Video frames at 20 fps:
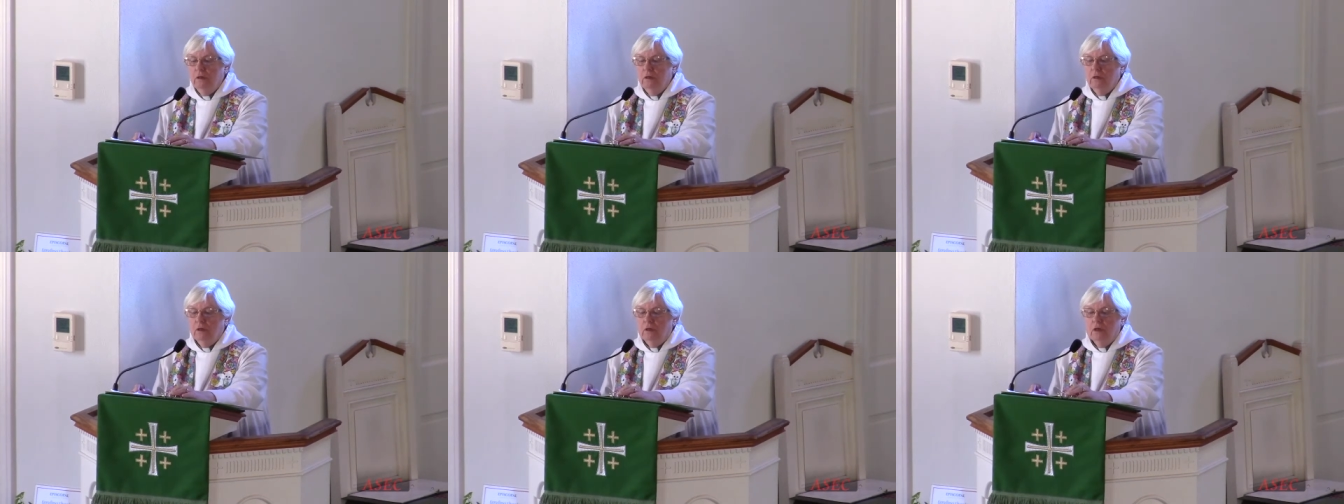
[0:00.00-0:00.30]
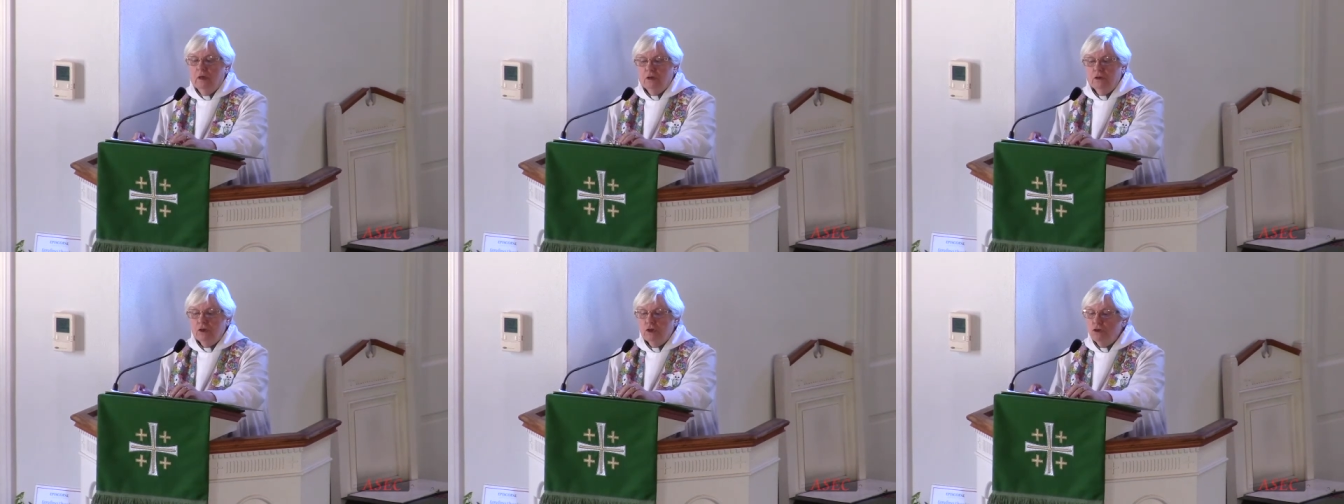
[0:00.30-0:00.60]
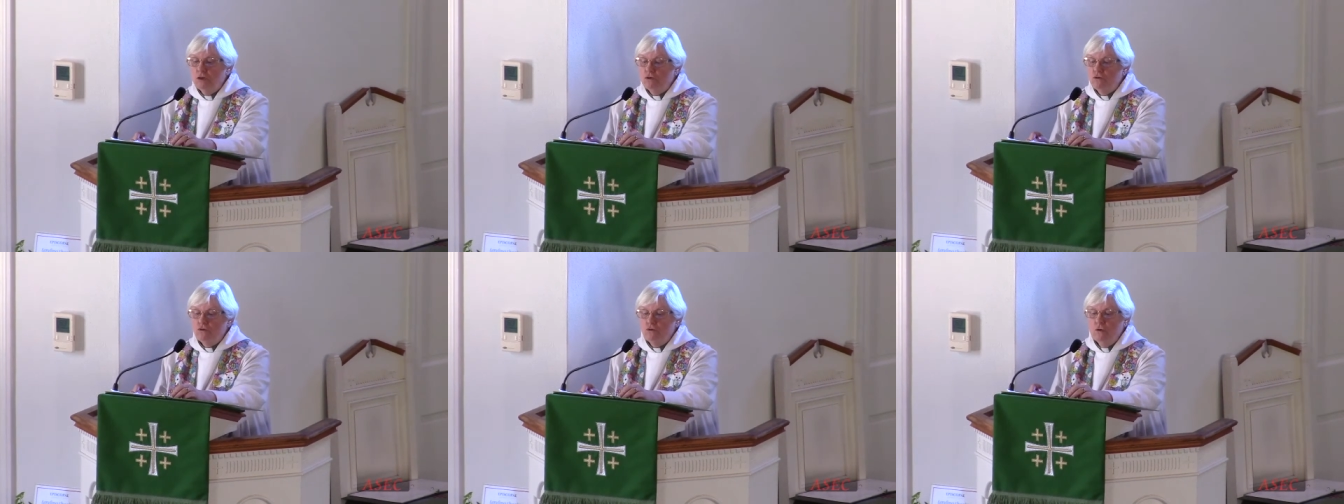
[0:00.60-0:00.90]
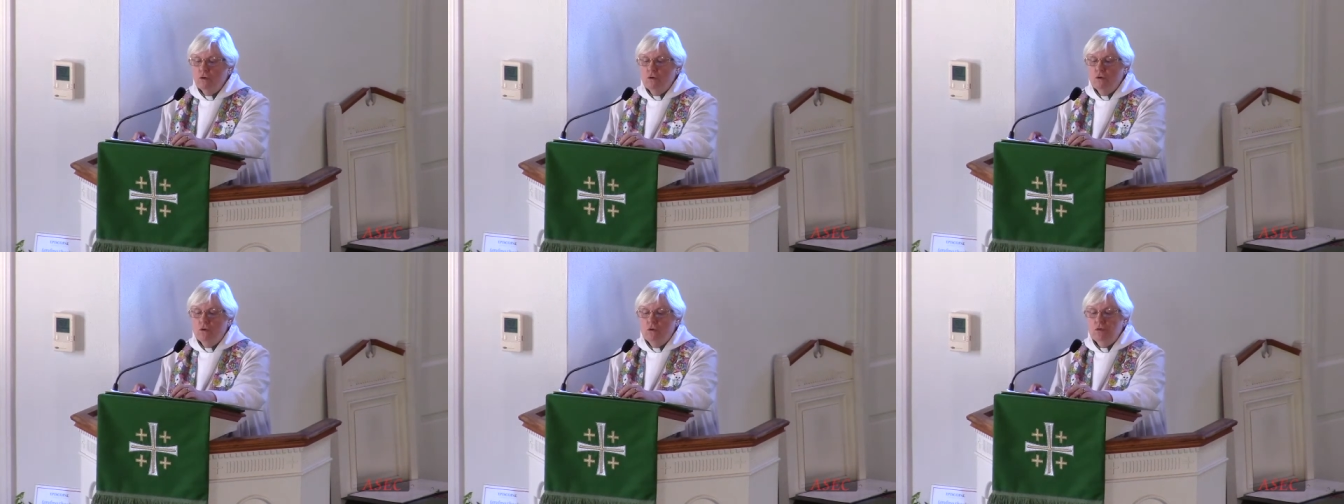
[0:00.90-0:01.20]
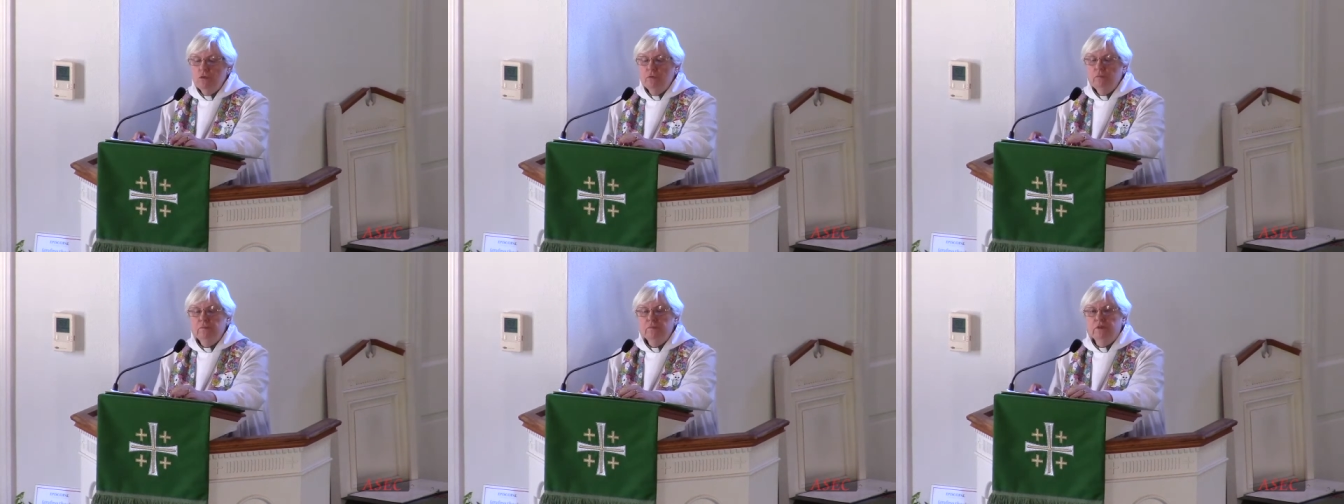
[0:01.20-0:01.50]
Gun
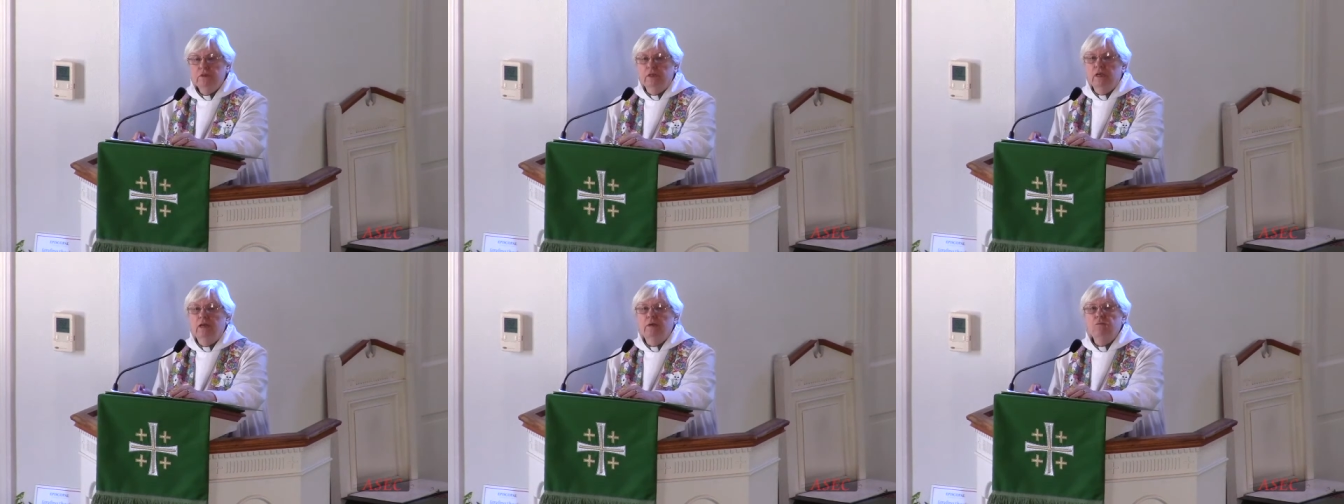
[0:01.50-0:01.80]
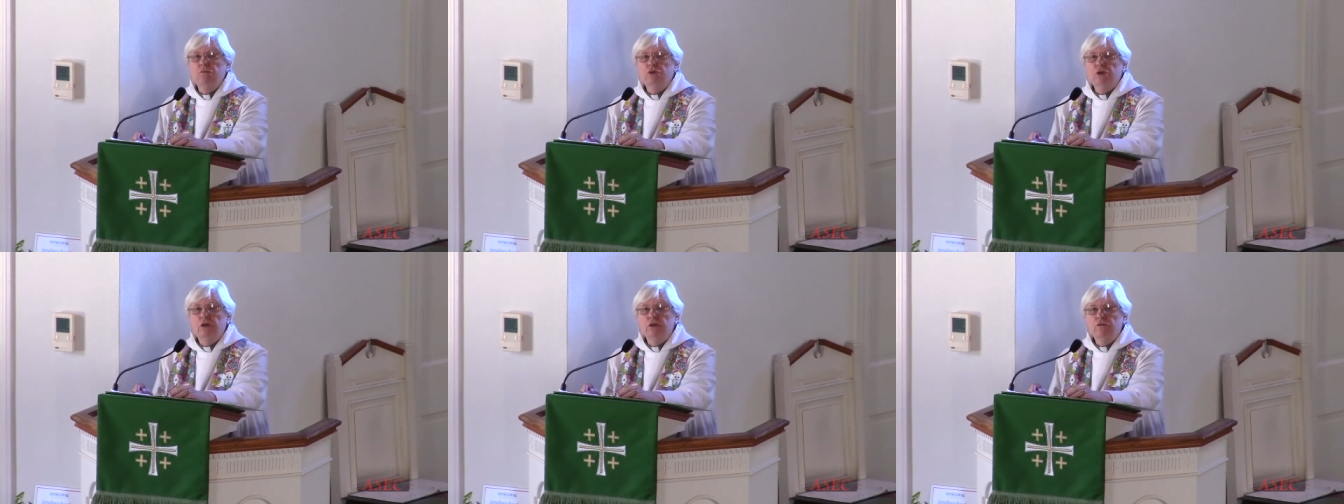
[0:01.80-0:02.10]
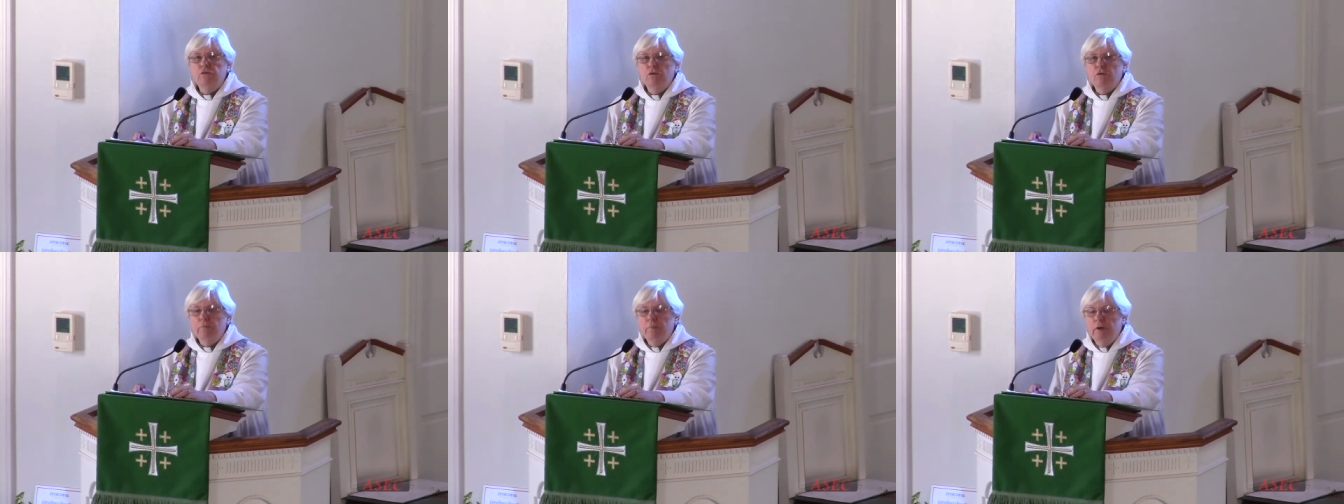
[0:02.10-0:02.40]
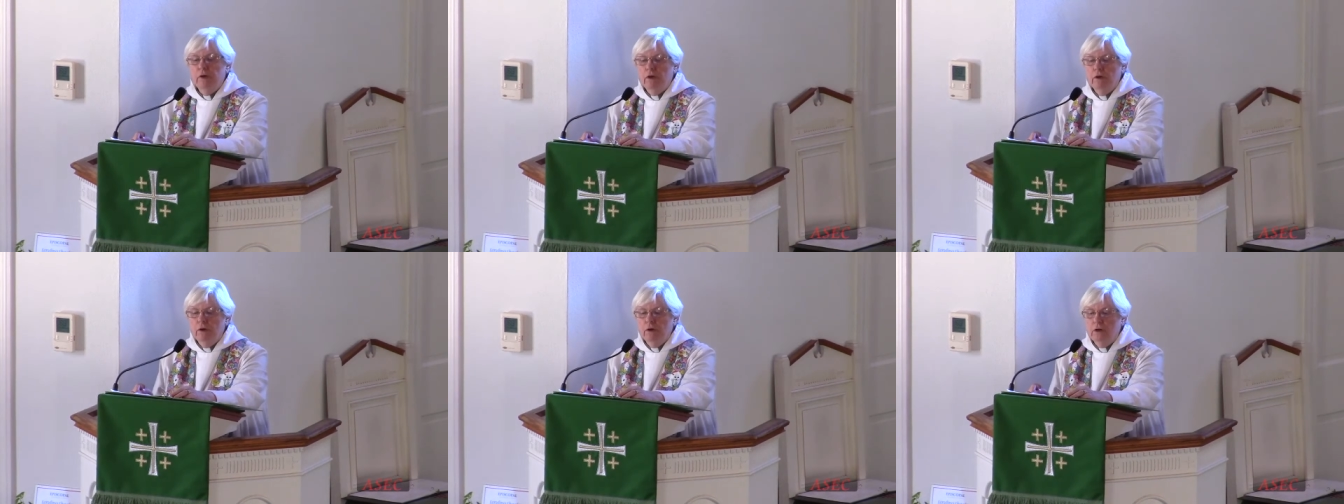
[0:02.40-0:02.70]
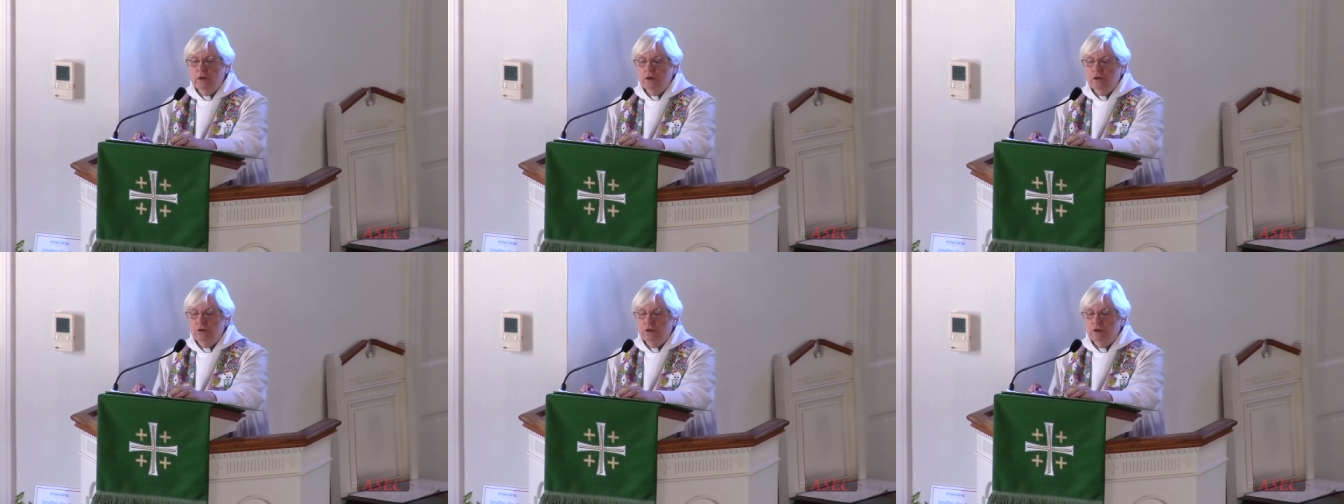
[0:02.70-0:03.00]
control, same-gender
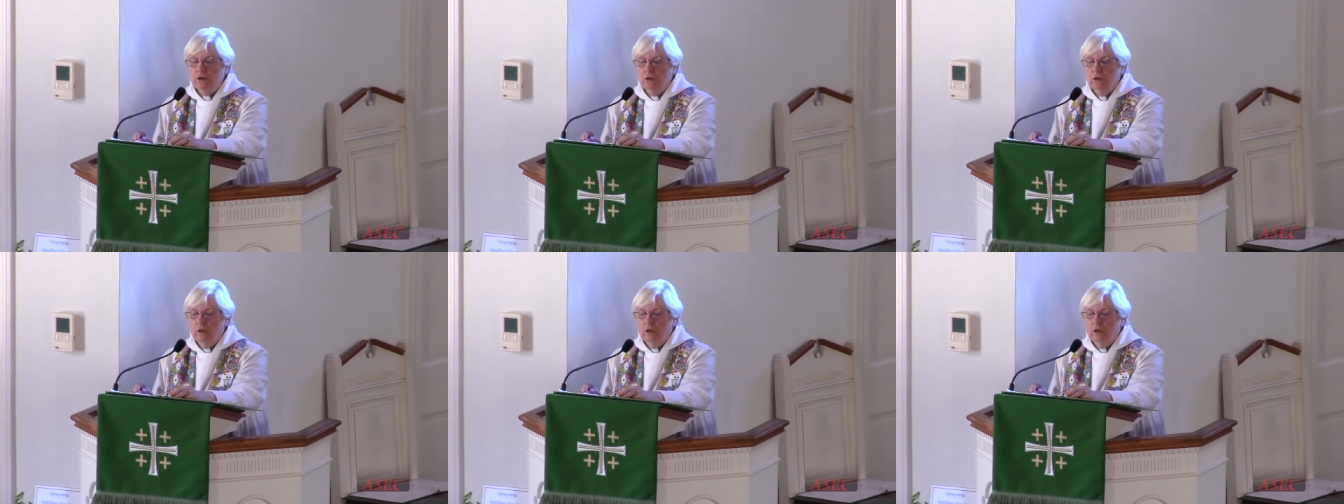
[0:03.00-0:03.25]
marriage,